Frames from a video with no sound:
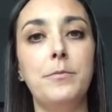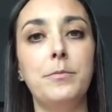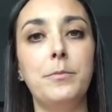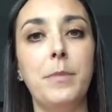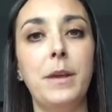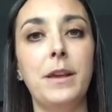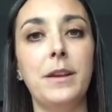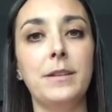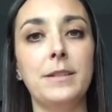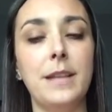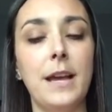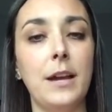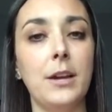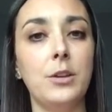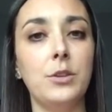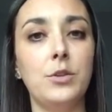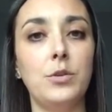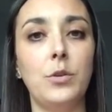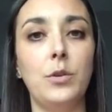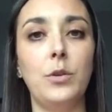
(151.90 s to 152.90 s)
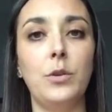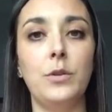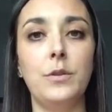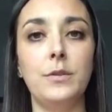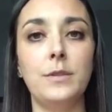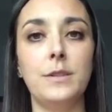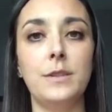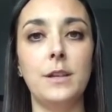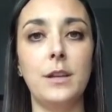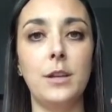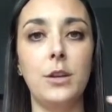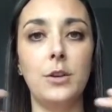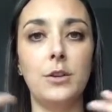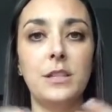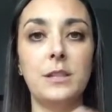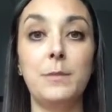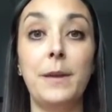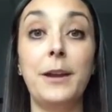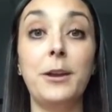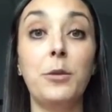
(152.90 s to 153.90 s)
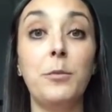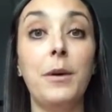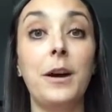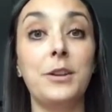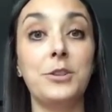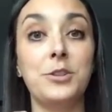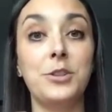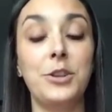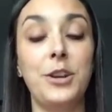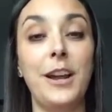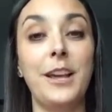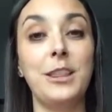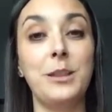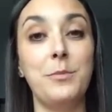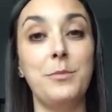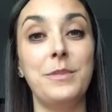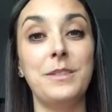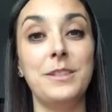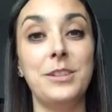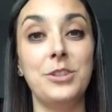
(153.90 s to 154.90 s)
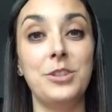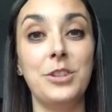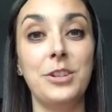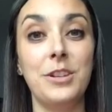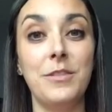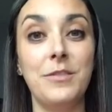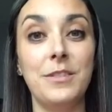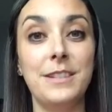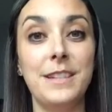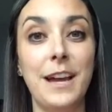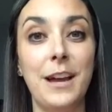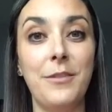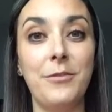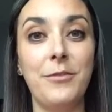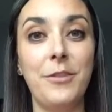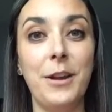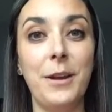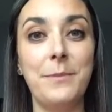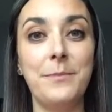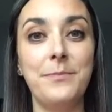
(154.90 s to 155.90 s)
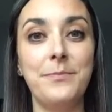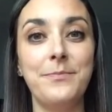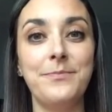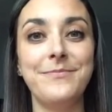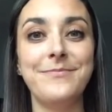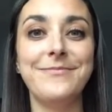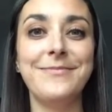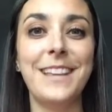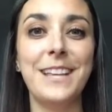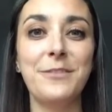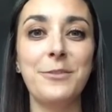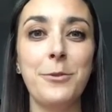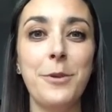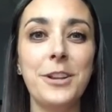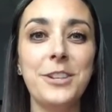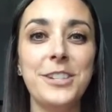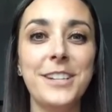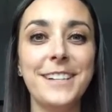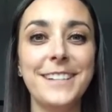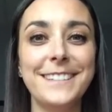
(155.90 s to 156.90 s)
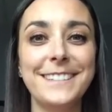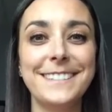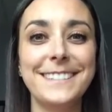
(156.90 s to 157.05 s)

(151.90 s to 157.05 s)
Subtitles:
because that controls your spinal posture and the position of the diaphragm. Thanks for watching.